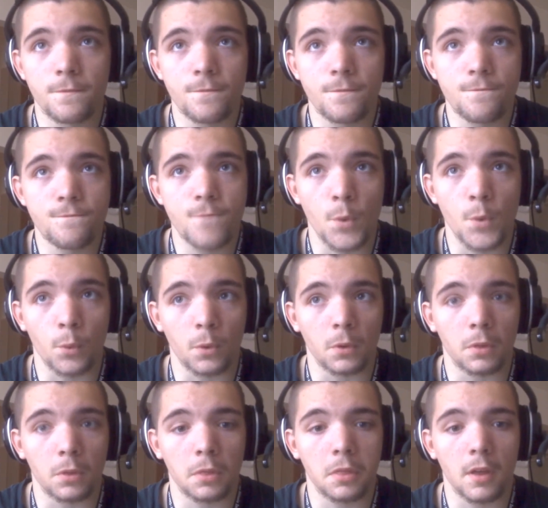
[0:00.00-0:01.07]
4th,
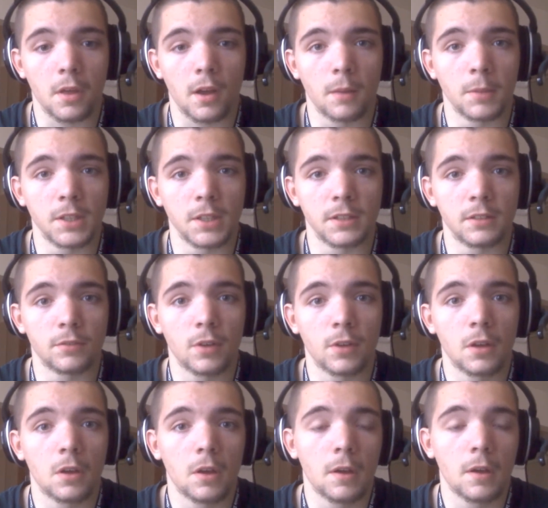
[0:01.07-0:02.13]
I believe.
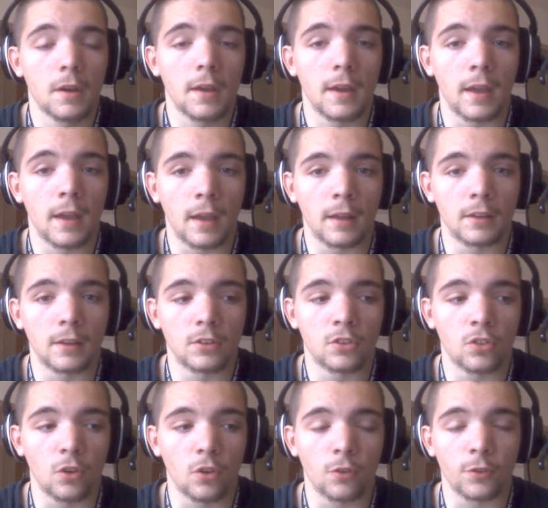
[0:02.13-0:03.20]
And
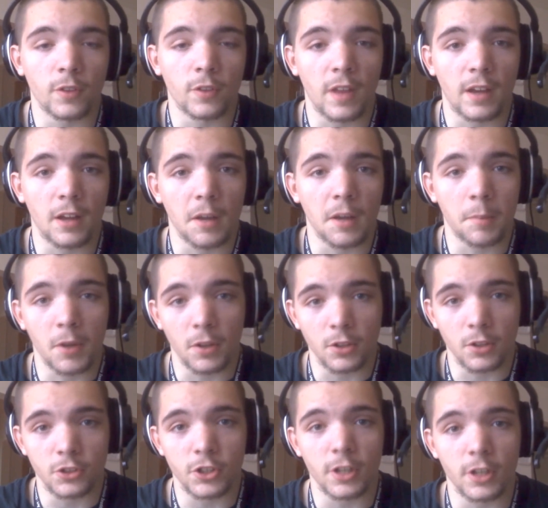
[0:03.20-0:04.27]
so for that I
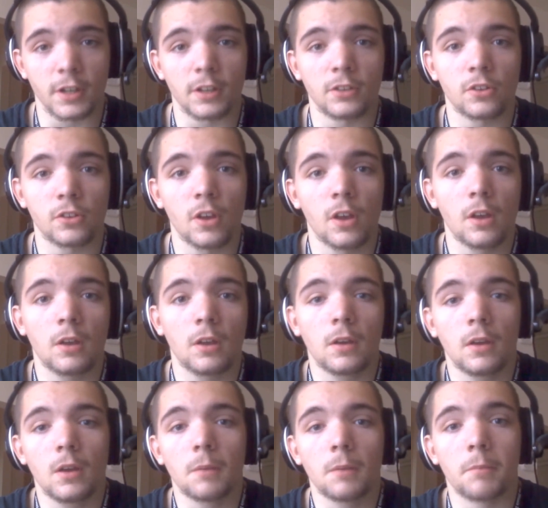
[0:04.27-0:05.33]
apologize.
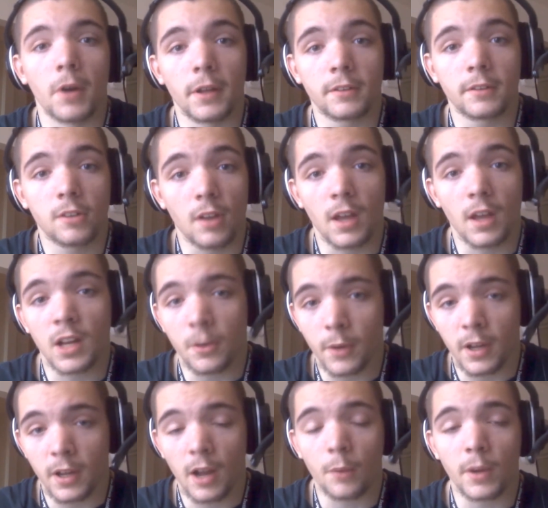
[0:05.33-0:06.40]
But anyway,
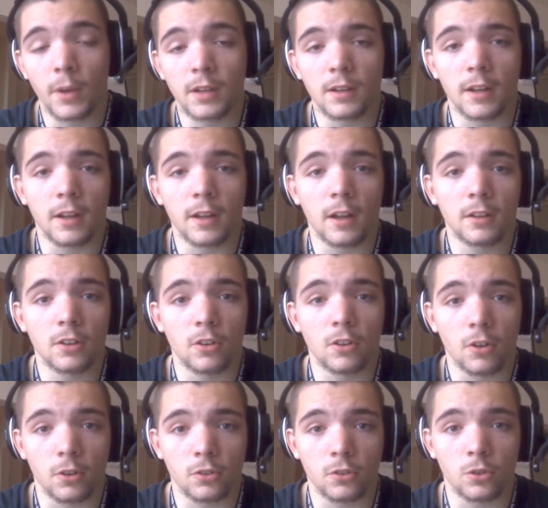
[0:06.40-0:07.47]
I went and I got the
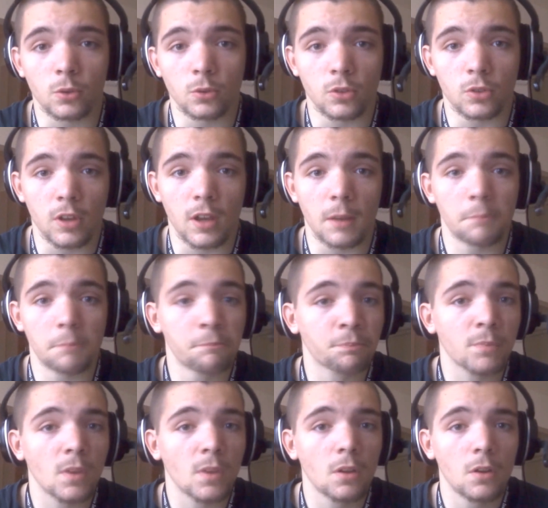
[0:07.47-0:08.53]
Dark Souls game.
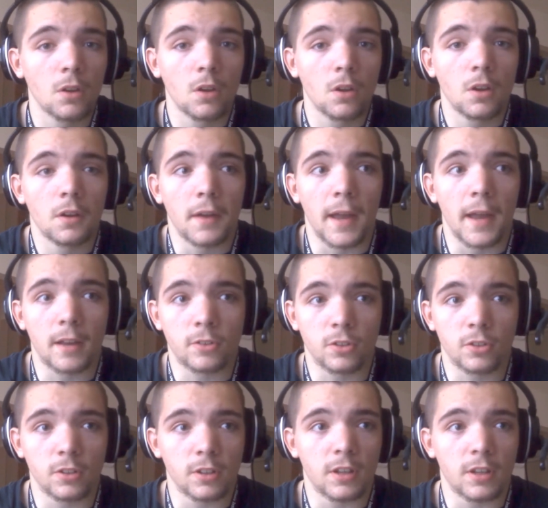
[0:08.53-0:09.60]

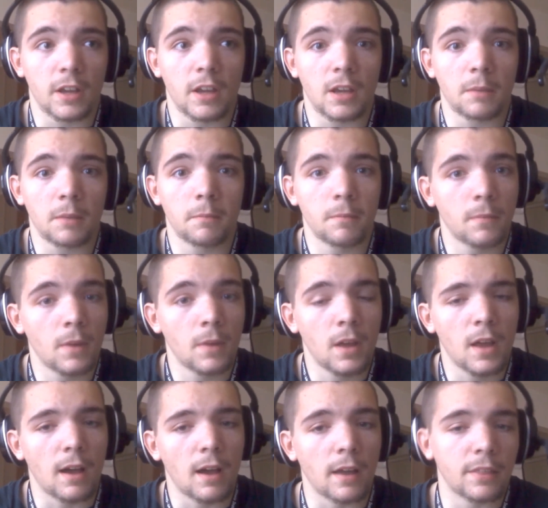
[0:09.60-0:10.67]
Excellent game.
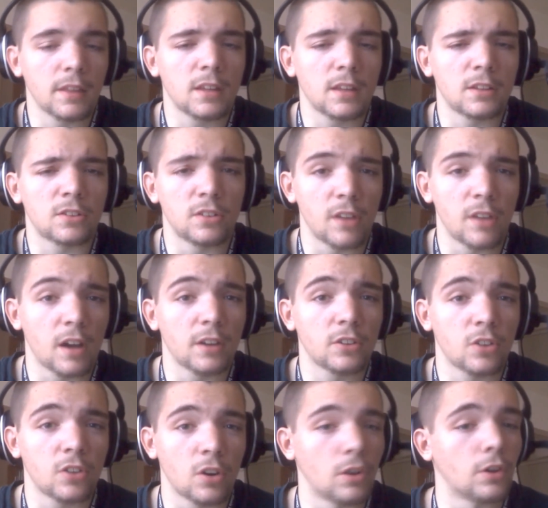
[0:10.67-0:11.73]
I think it's not as
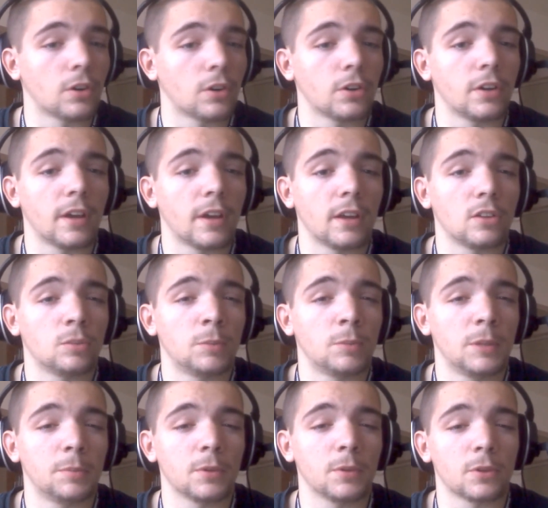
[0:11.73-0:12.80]
hard as
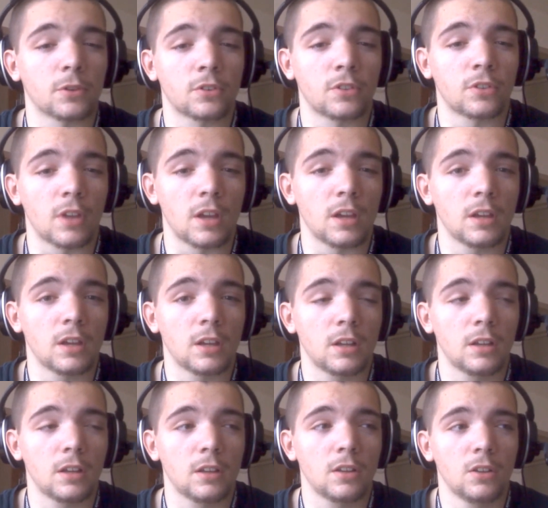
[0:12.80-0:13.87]
people are saying it
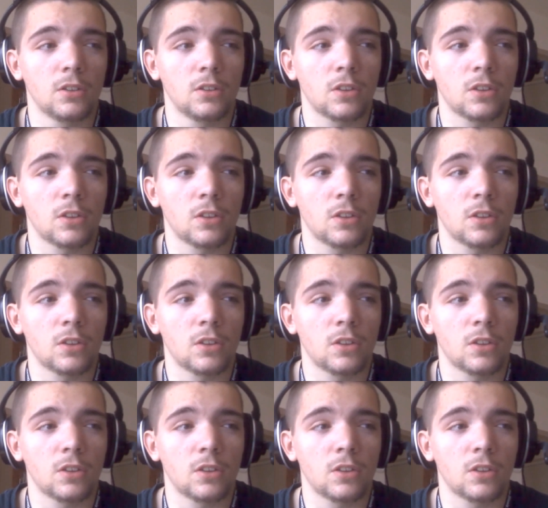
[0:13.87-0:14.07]
is.